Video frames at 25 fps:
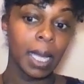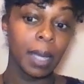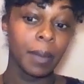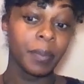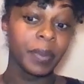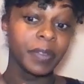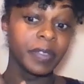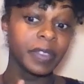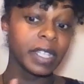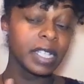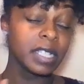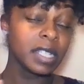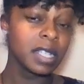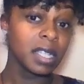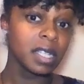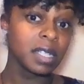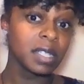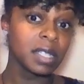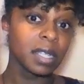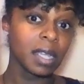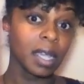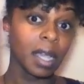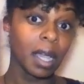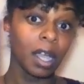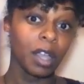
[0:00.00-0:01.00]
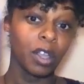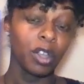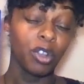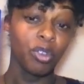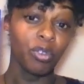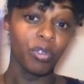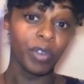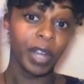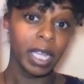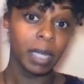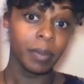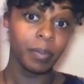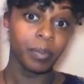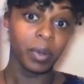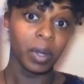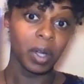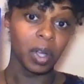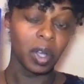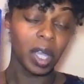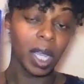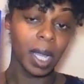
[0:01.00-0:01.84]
But this is a great book.